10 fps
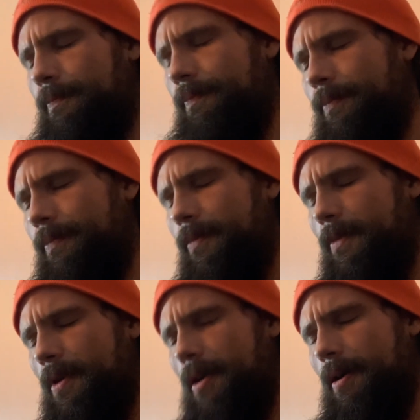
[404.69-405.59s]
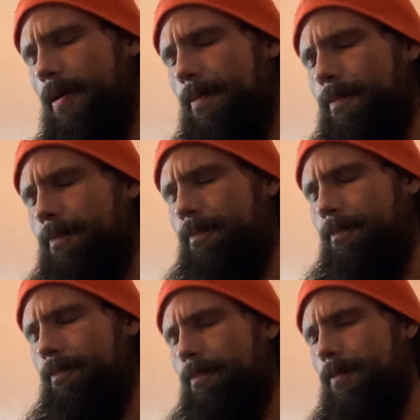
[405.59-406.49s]
um,
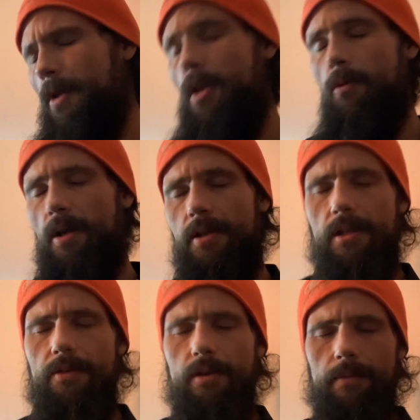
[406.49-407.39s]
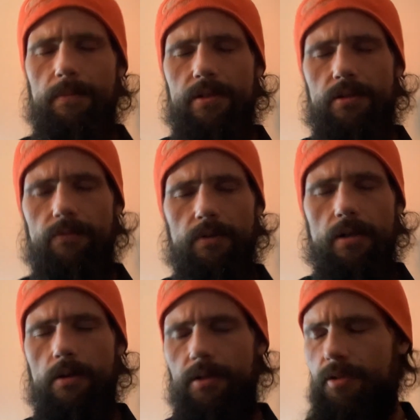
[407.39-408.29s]
anyways, I think that's good for
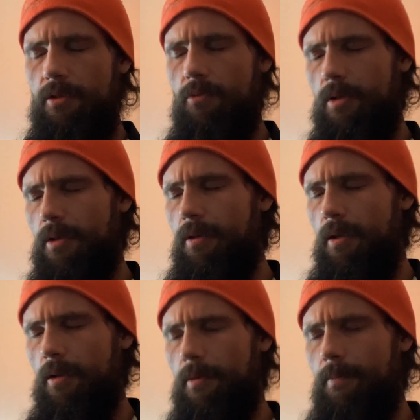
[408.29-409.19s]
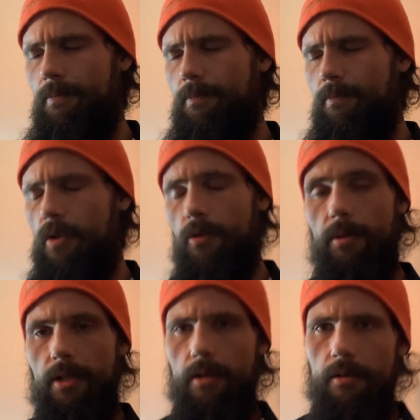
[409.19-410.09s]
now. I'll continue on, um, a little
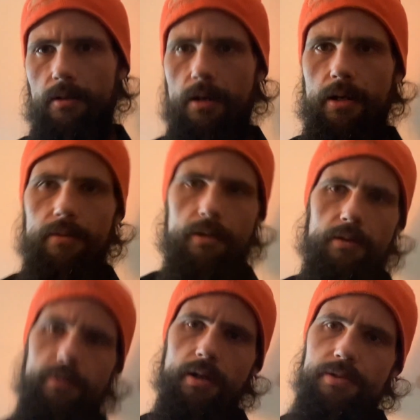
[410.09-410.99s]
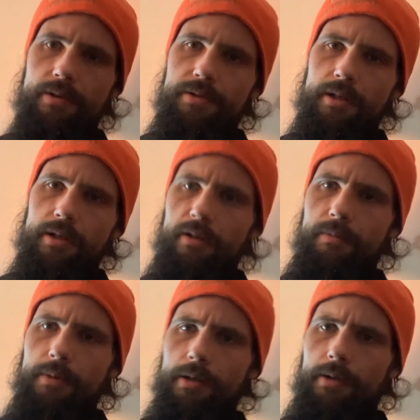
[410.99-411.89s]
bit later. All right. I love you guys. I'll take care.
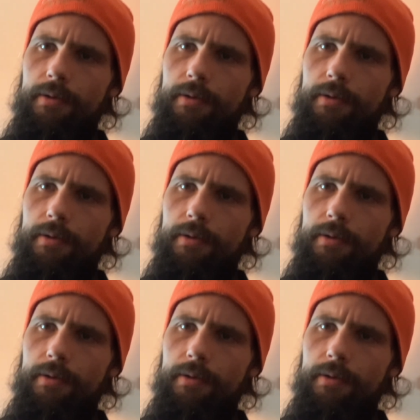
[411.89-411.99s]
Bye.